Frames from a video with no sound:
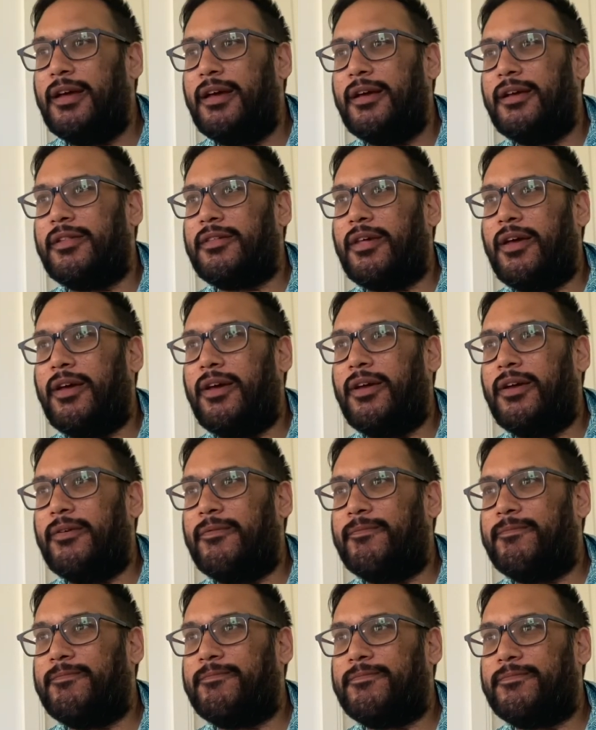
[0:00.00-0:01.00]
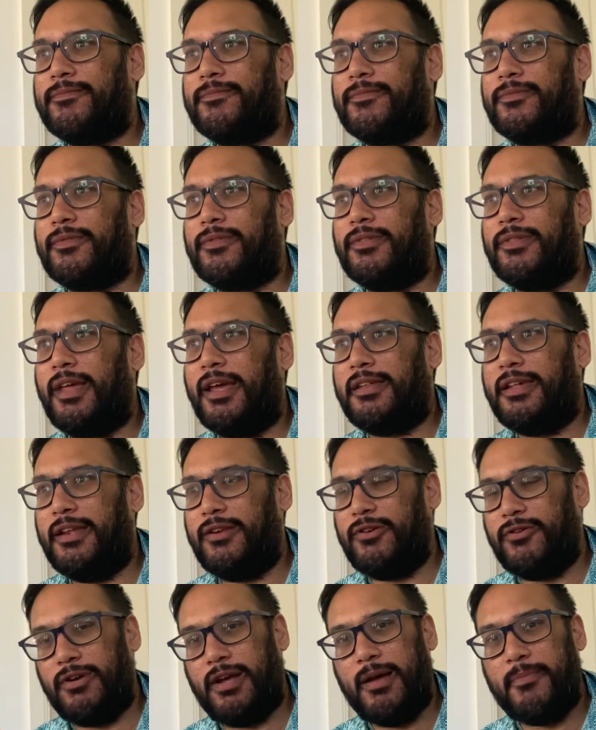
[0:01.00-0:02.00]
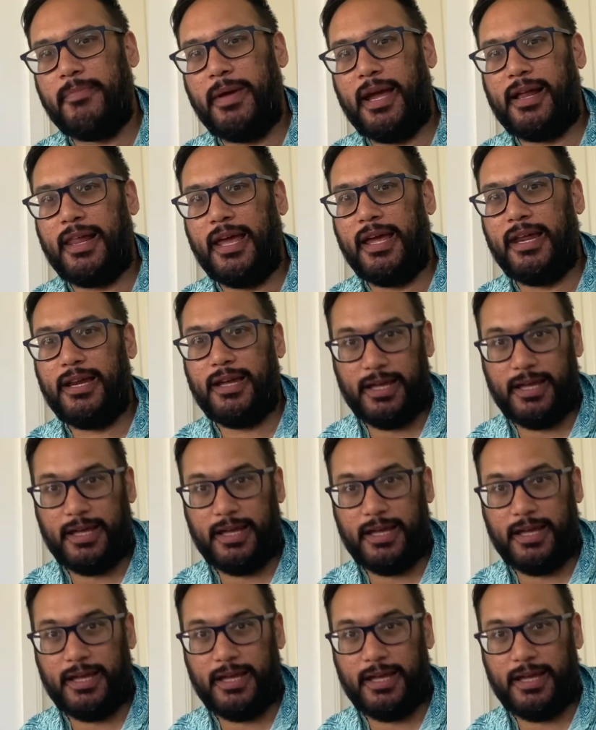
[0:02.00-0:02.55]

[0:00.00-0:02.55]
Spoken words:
so they said he'd come back later.